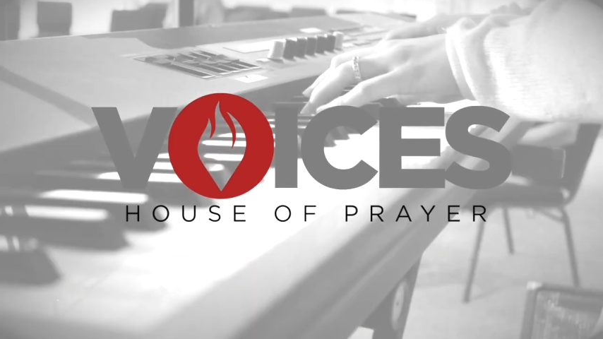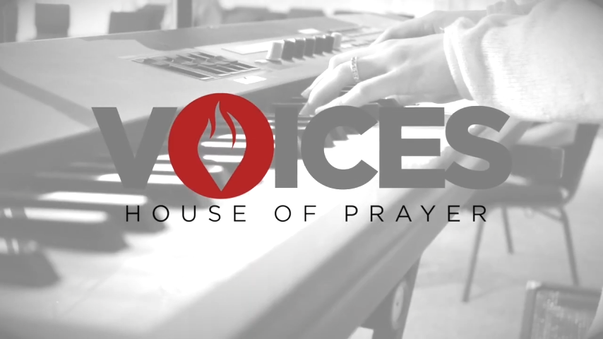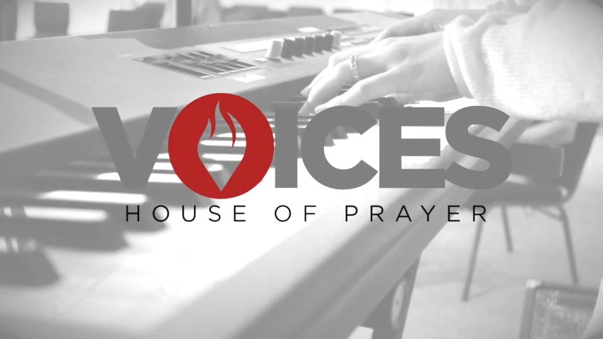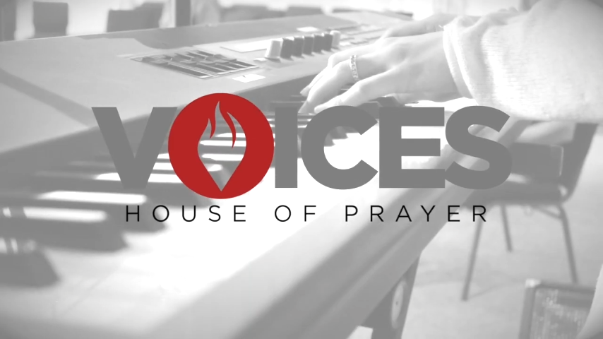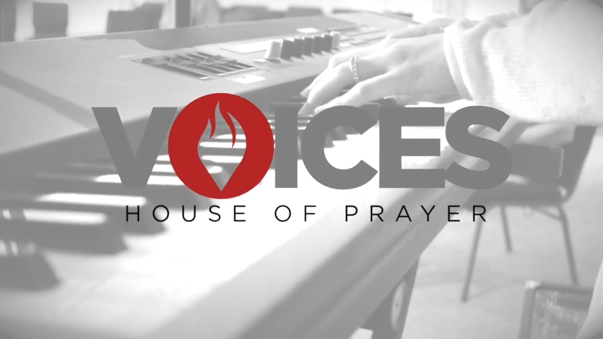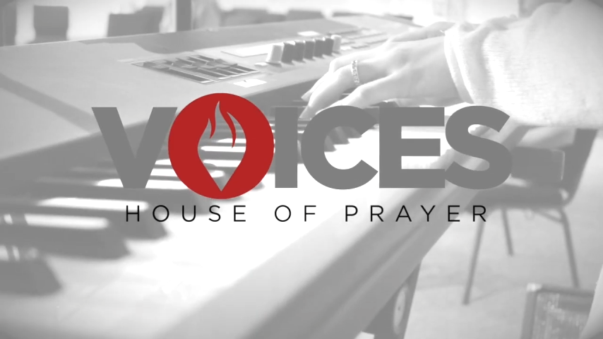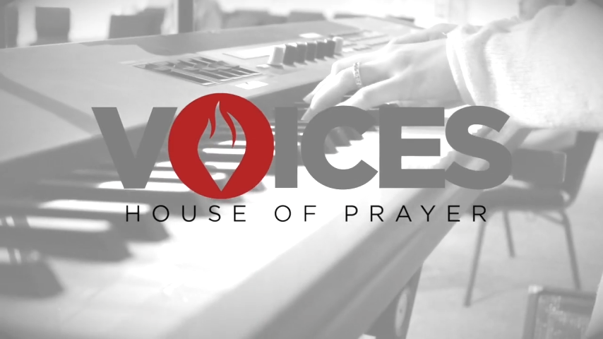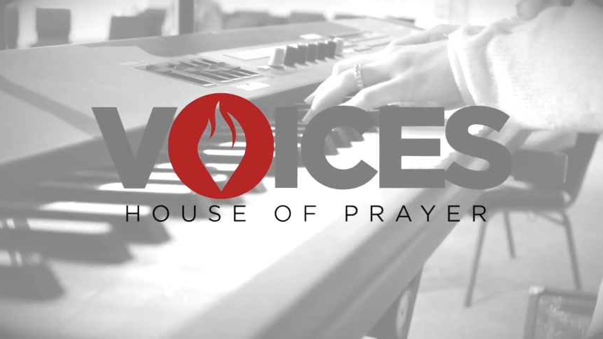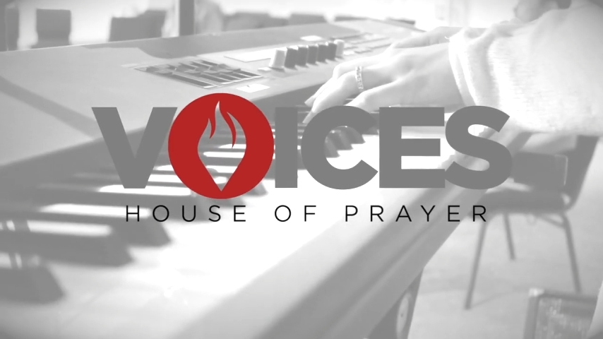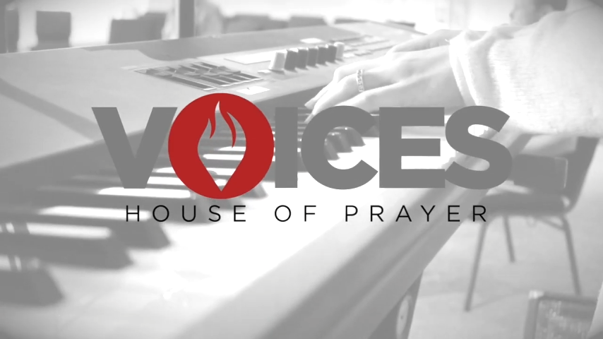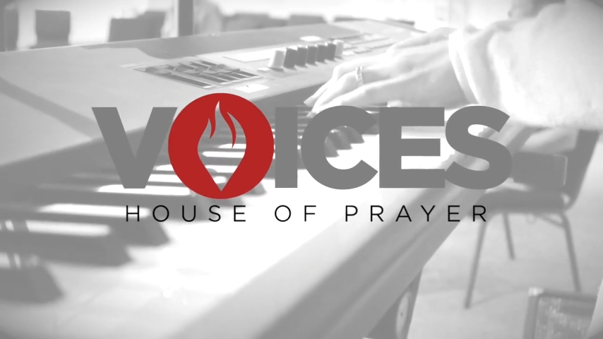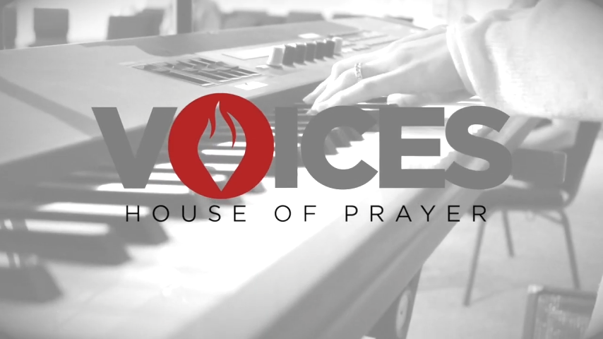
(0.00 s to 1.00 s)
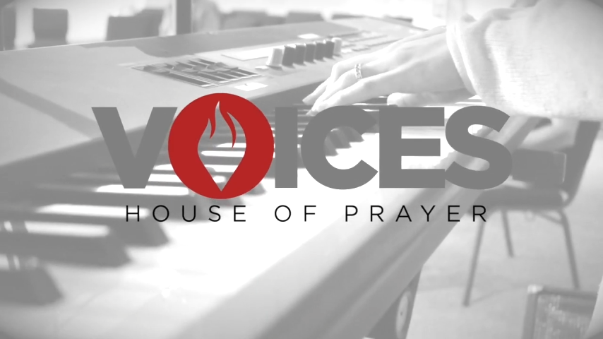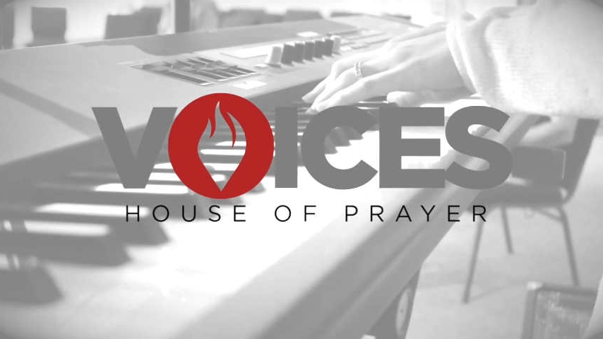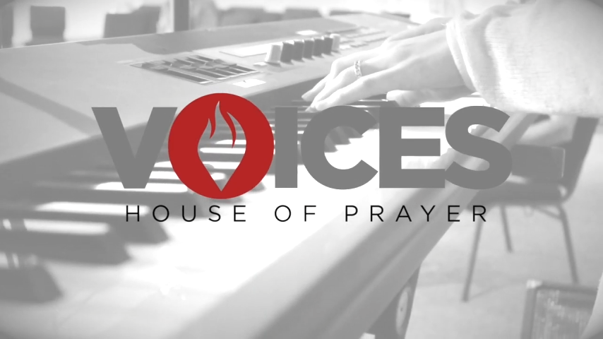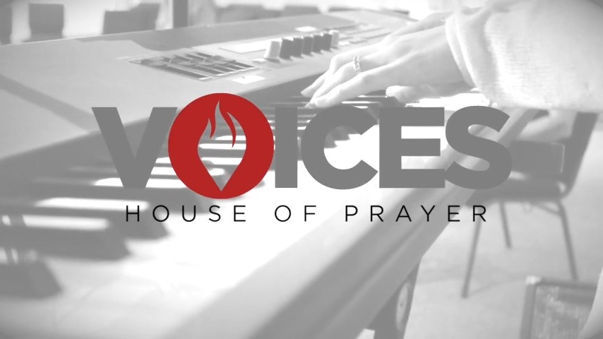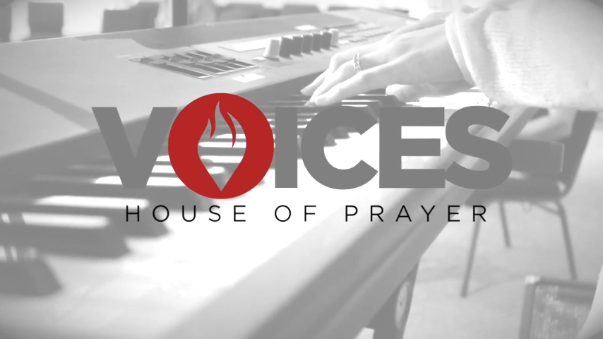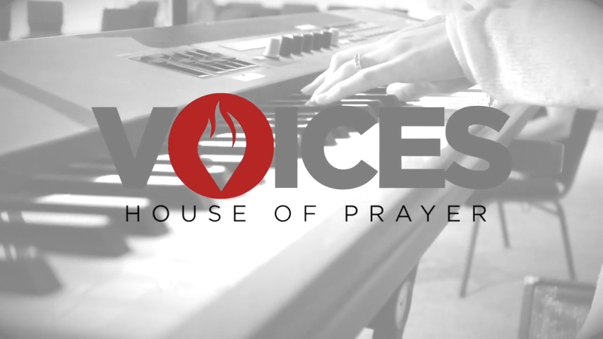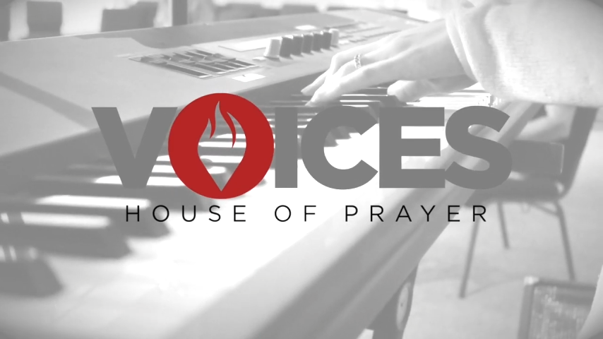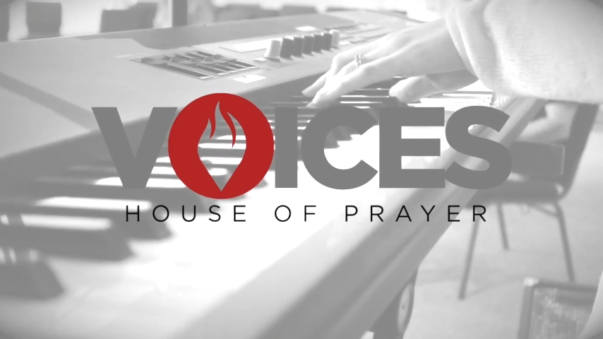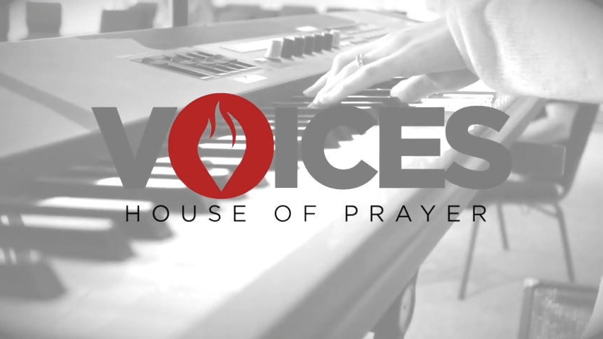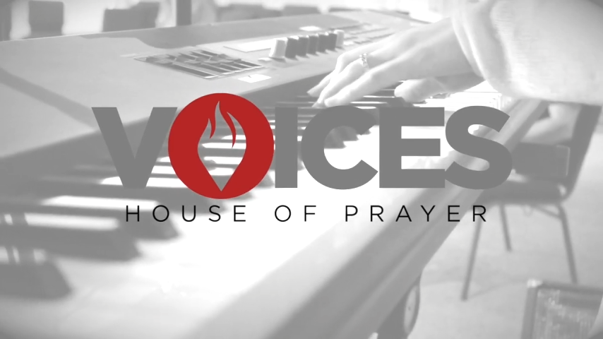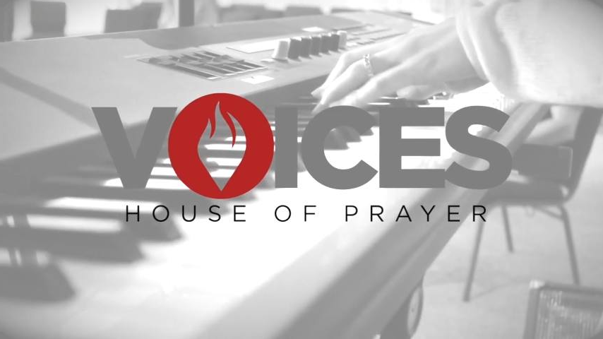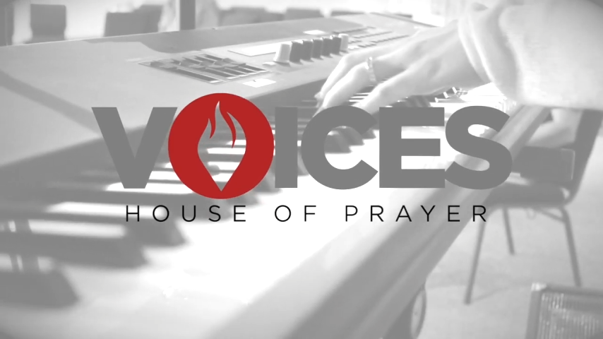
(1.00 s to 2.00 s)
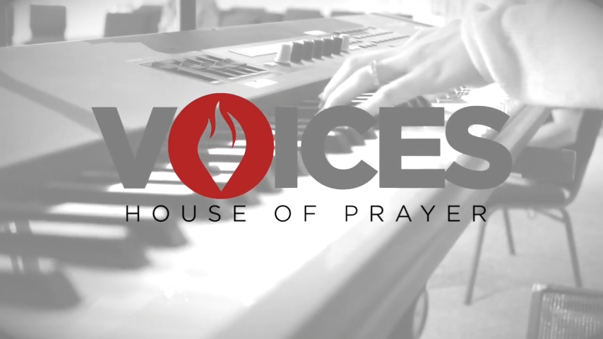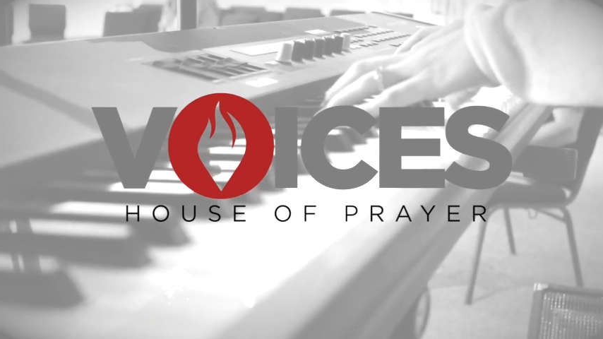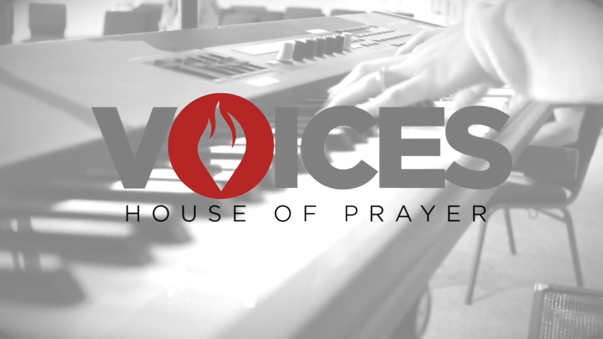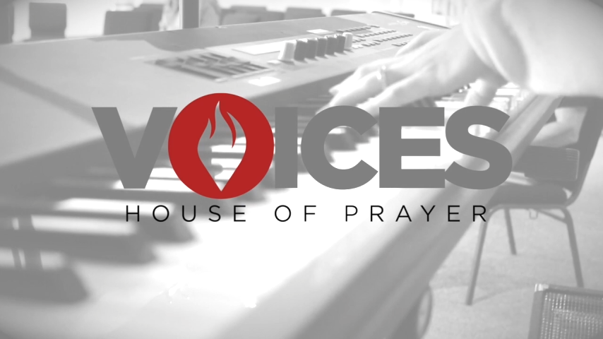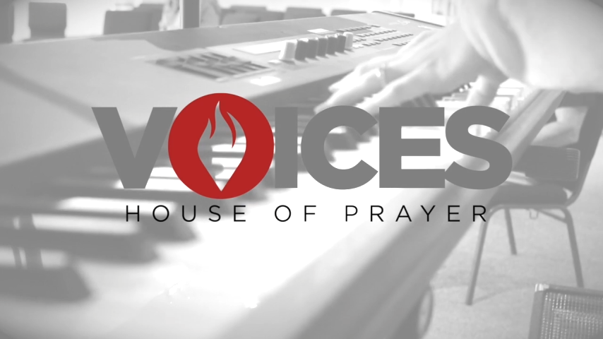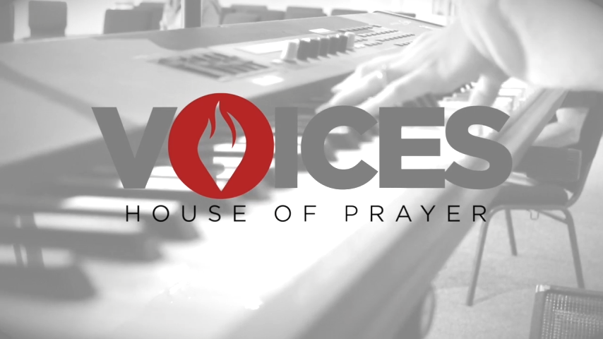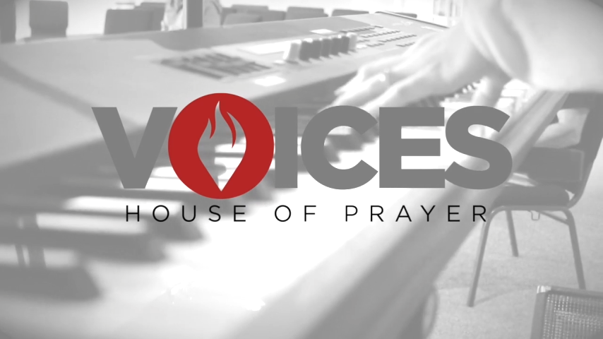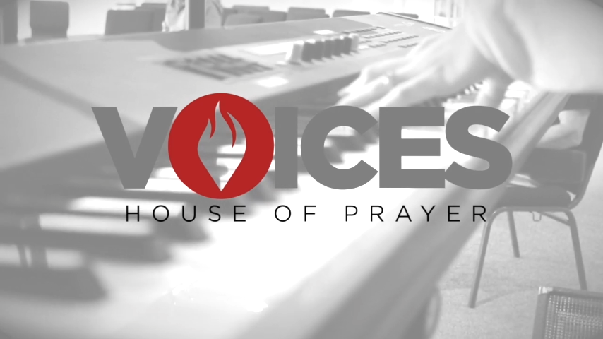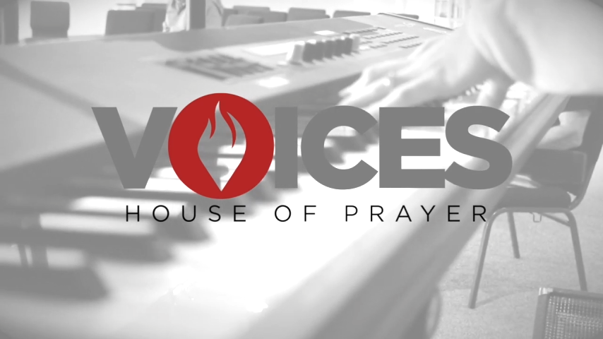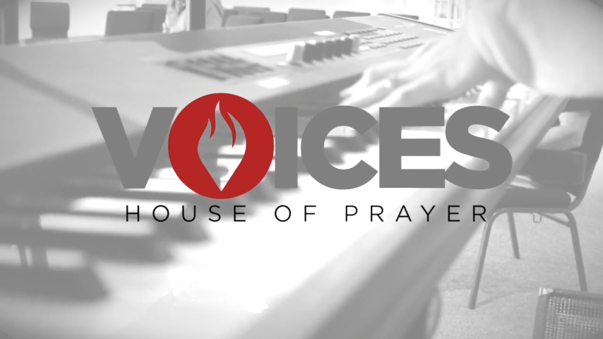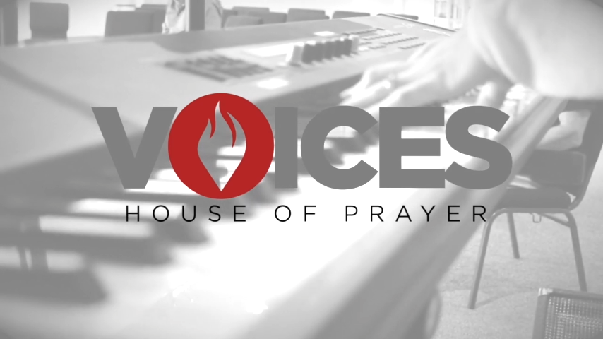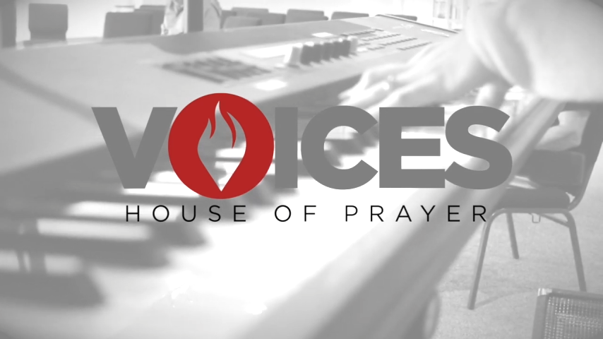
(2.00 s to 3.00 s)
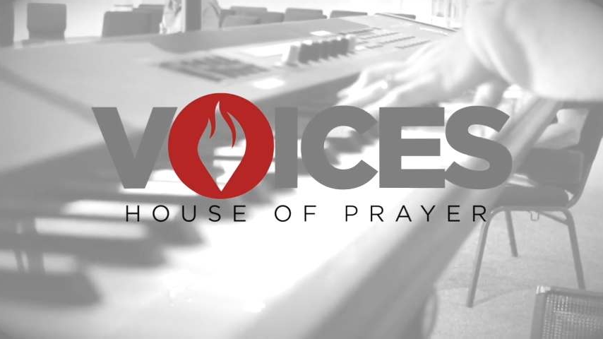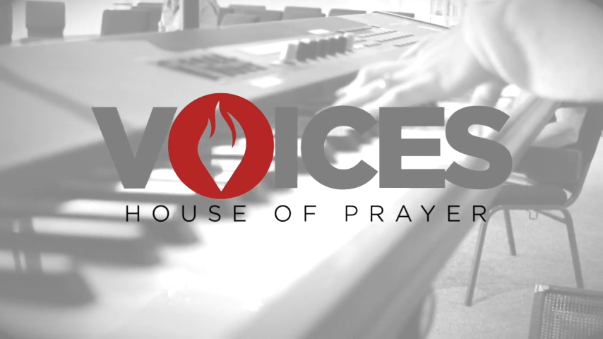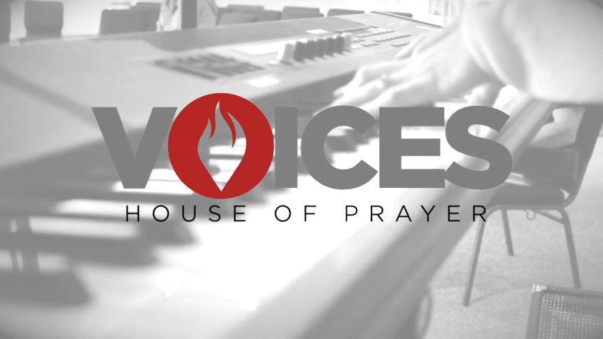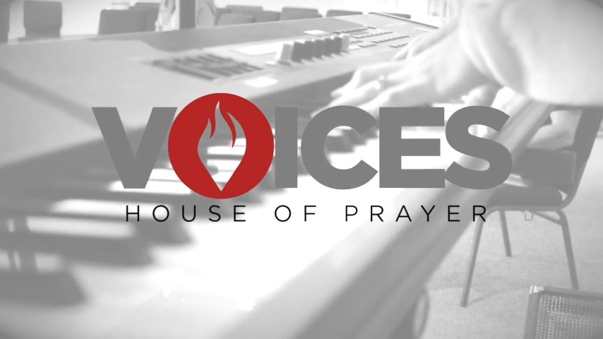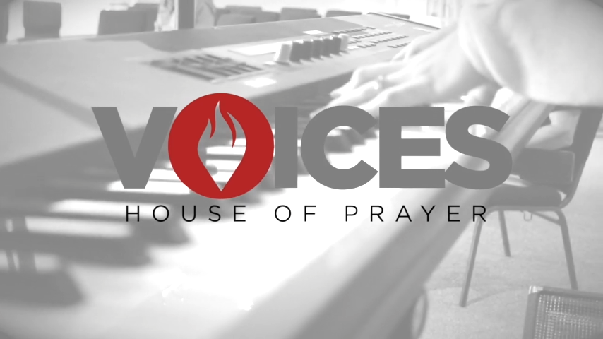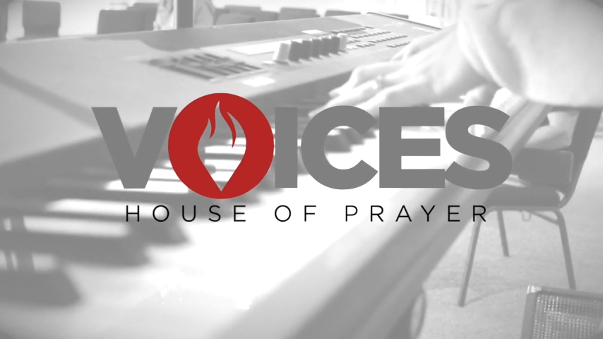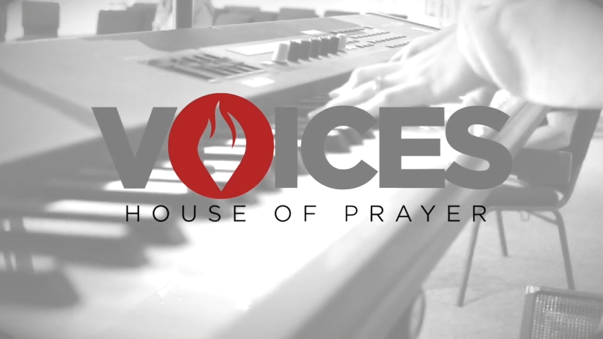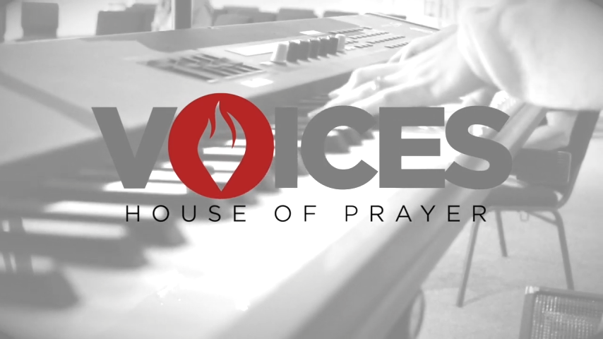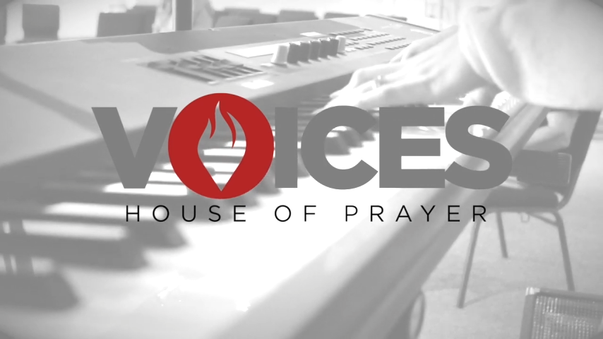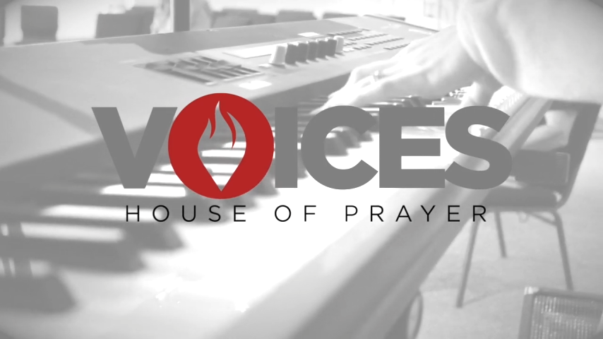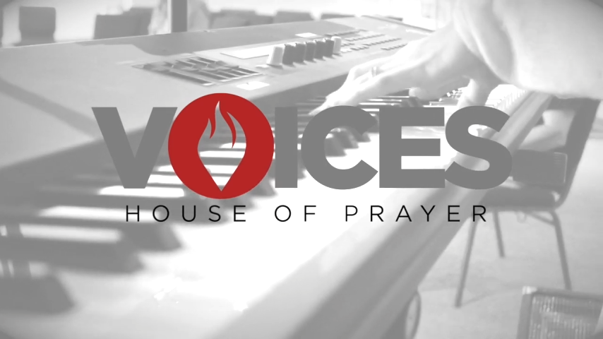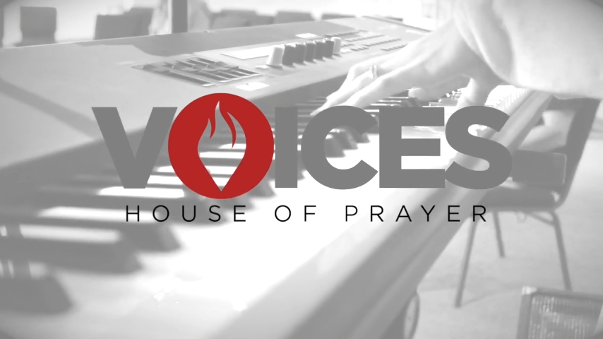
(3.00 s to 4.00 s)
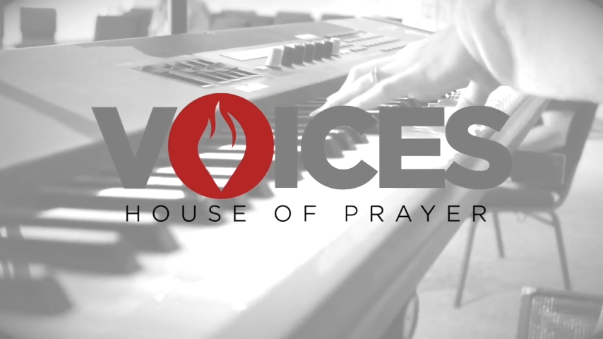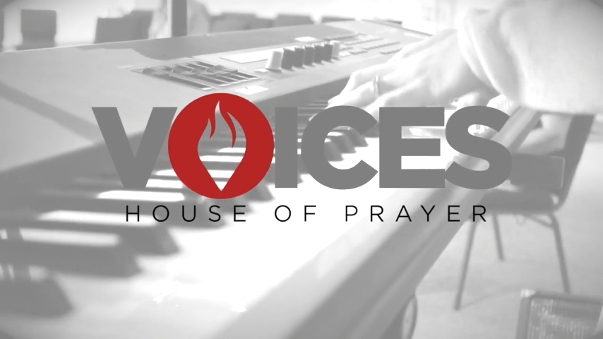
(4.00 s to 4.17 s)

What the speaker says: Nobody's mouth can be seen.